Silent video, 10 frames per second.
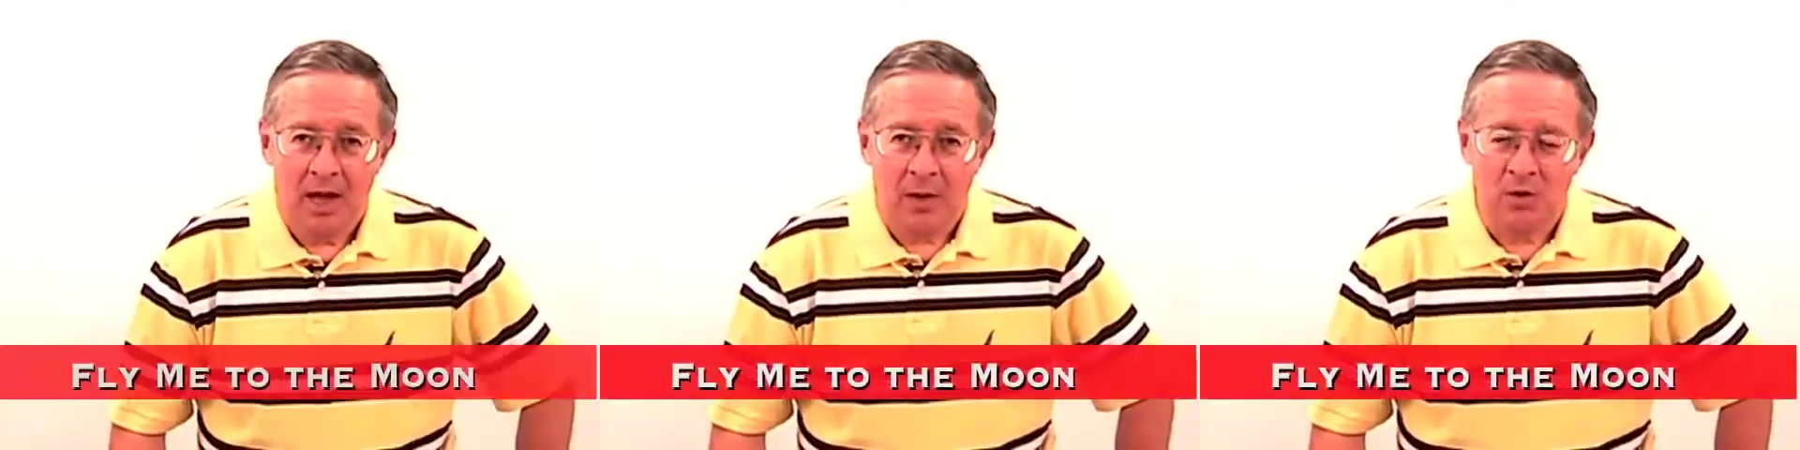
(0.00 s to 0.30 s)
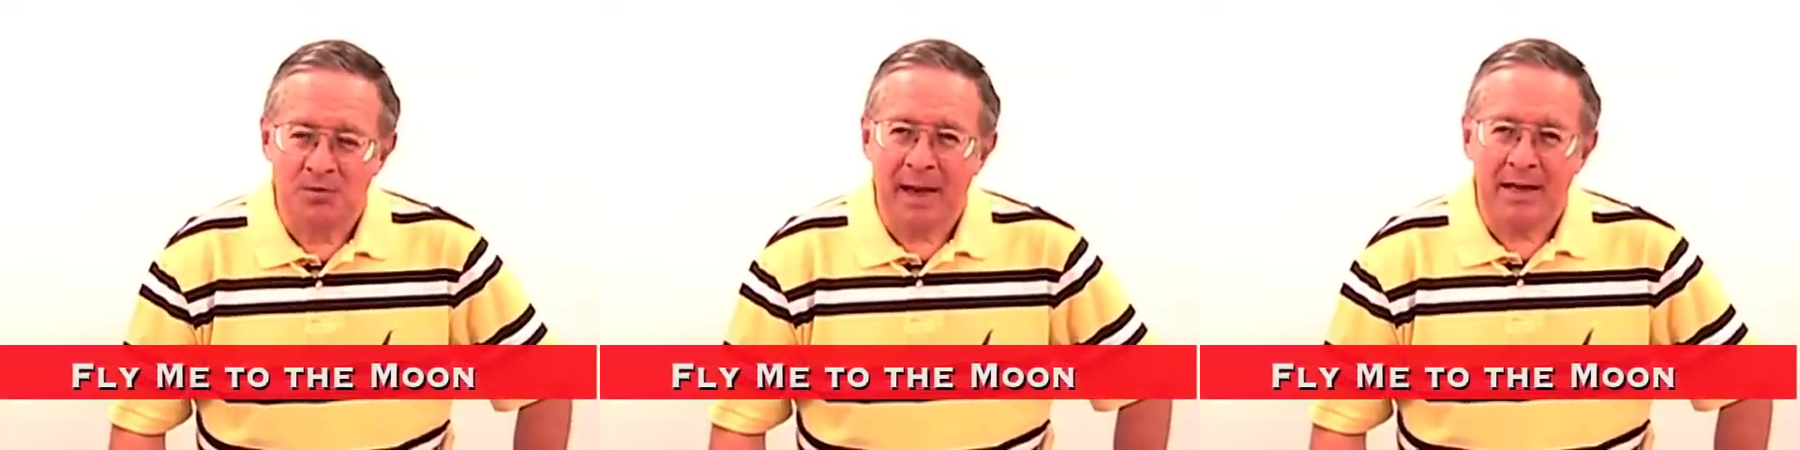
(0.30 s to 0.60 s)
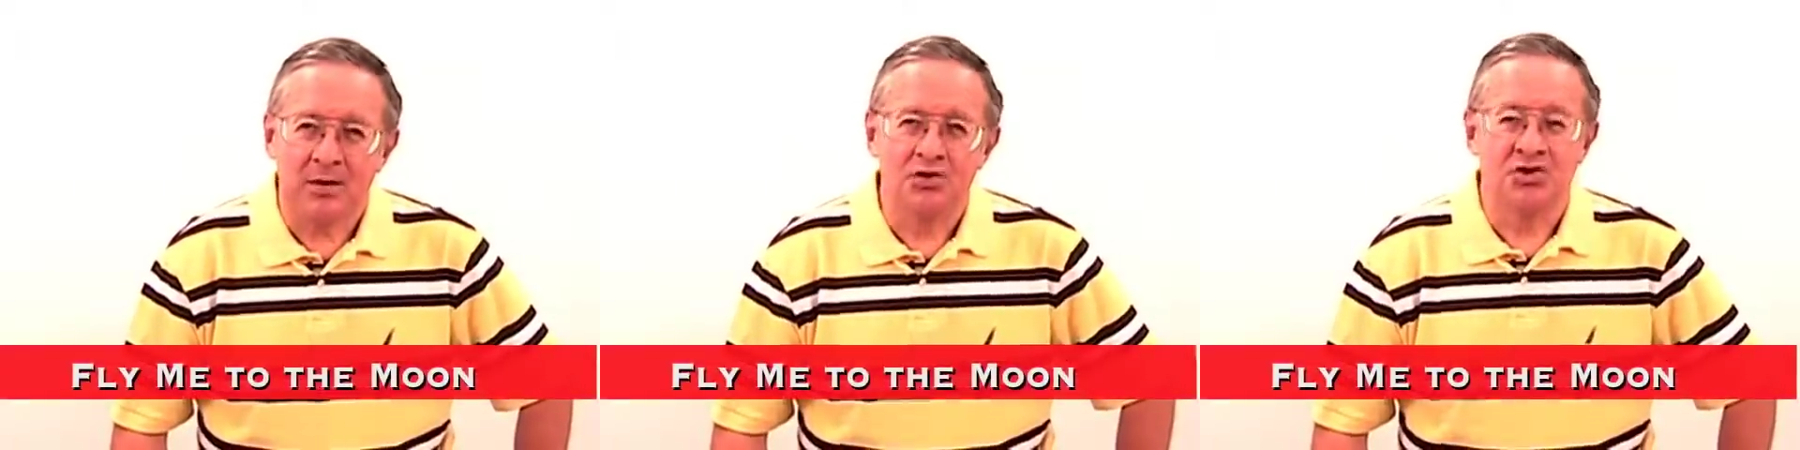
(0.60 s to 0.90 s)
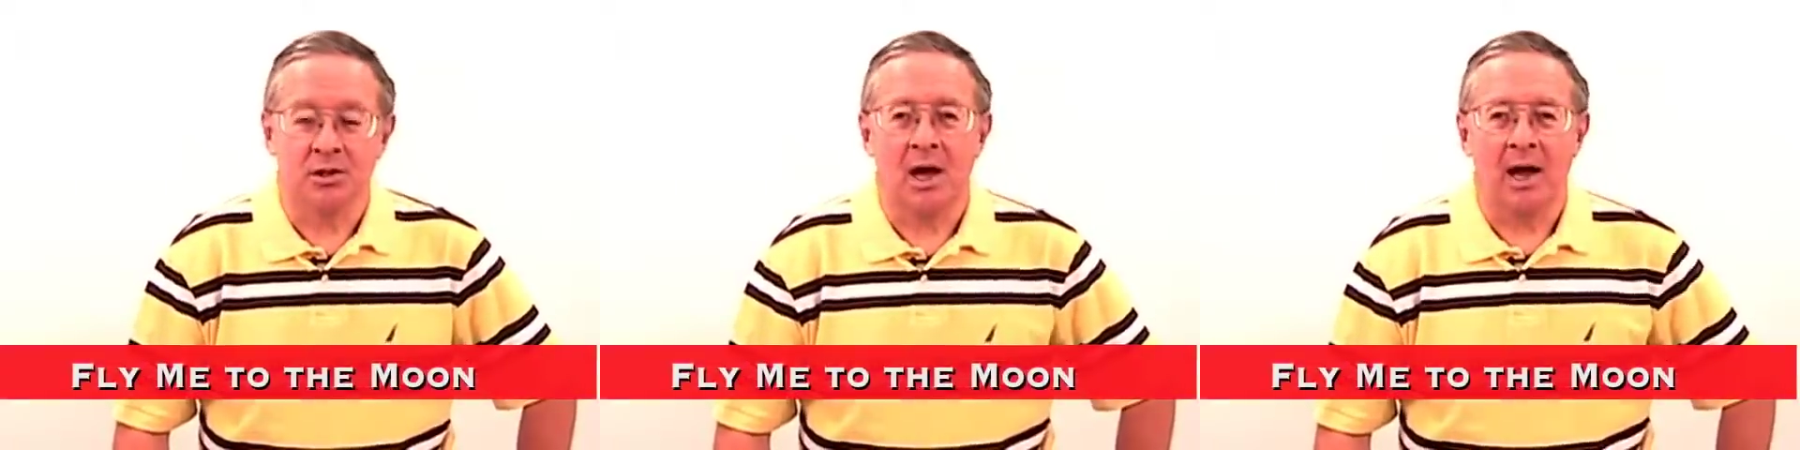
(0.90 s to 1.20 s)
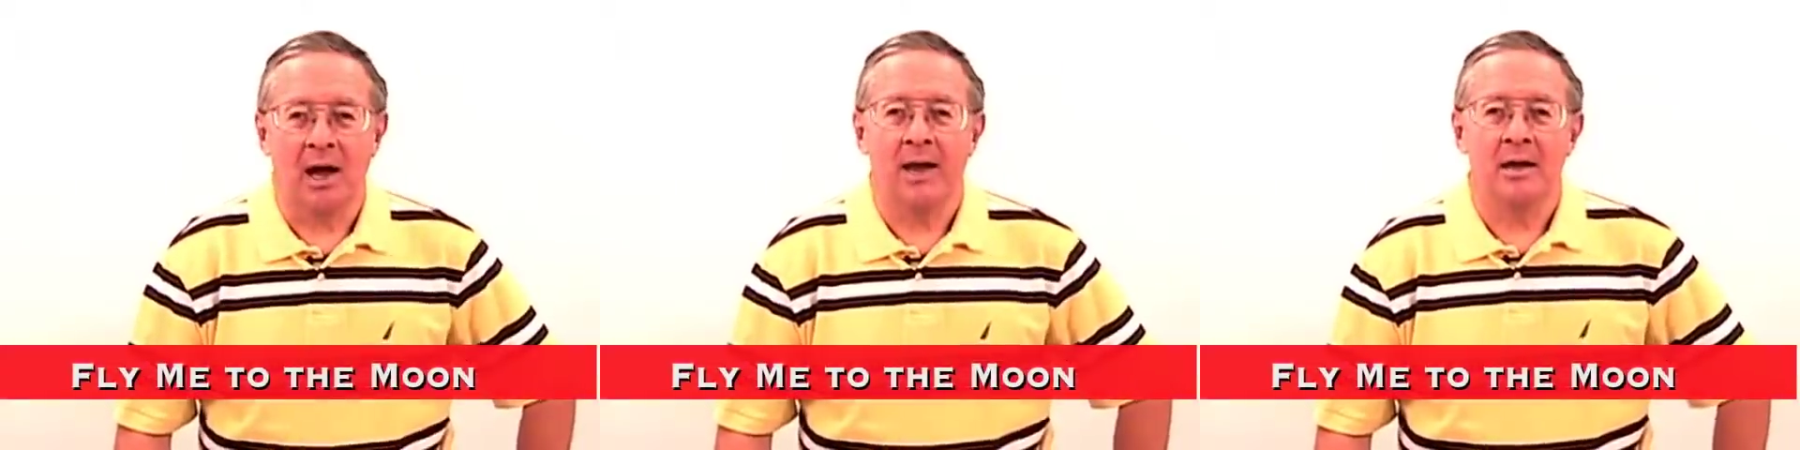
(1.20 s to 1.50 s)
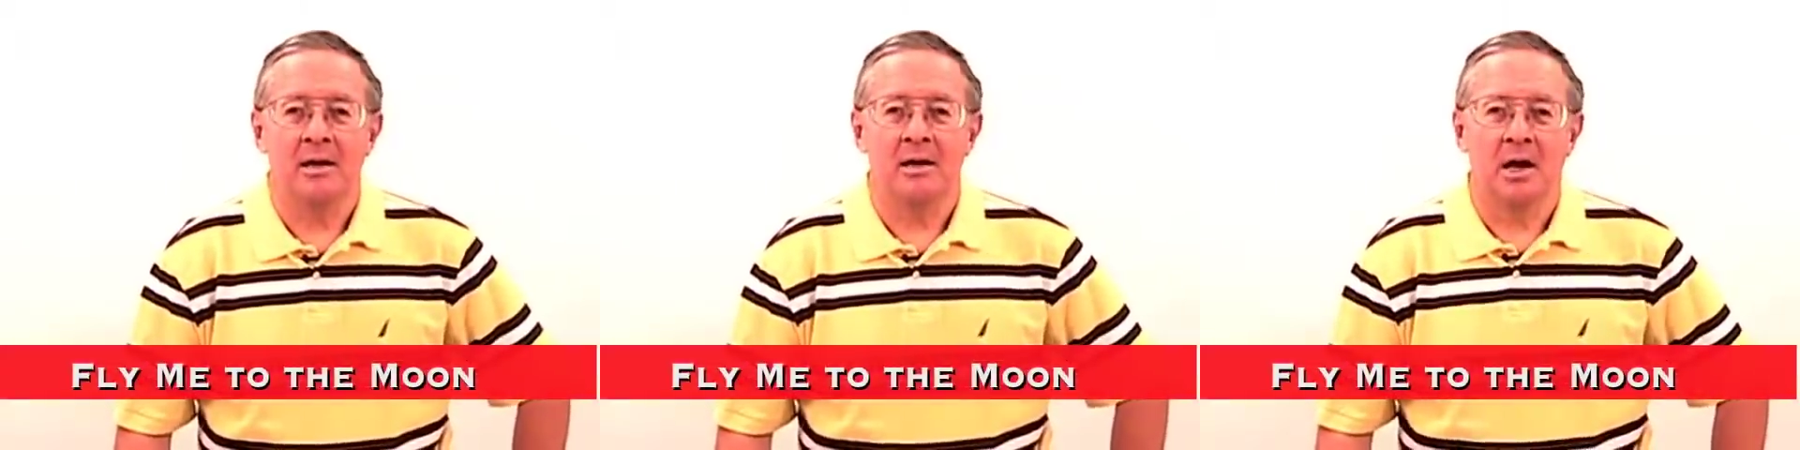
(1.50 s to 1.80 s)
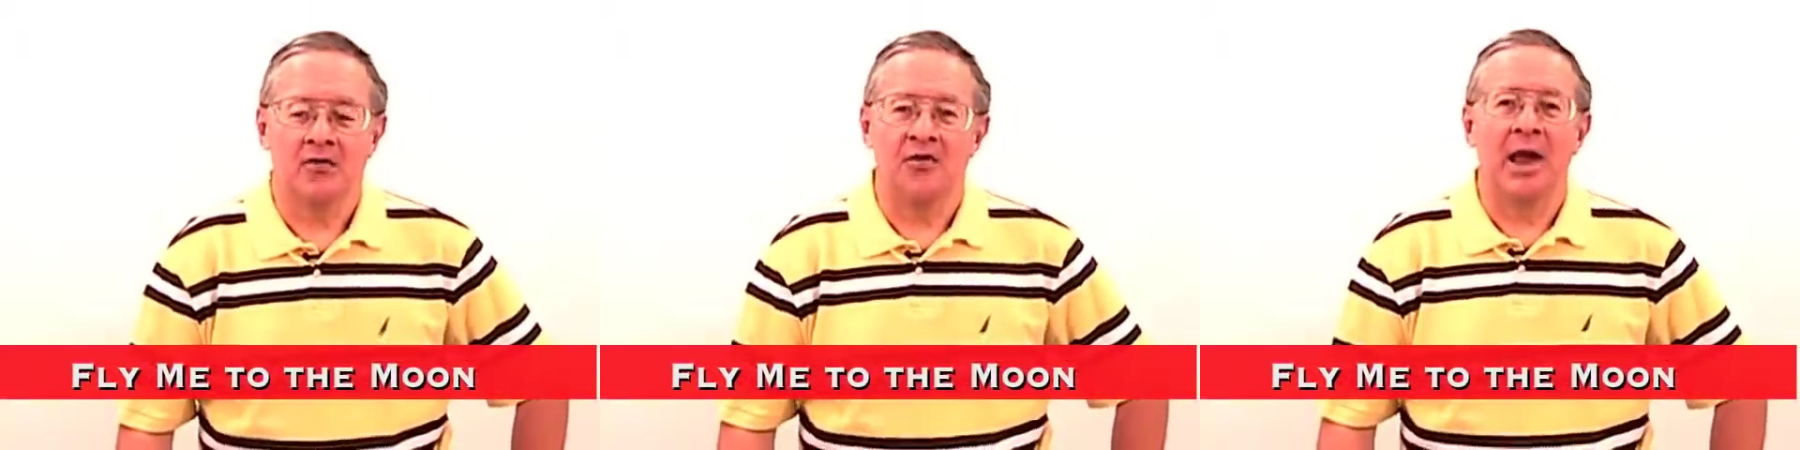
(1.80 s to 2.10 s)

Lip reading: It was back in July of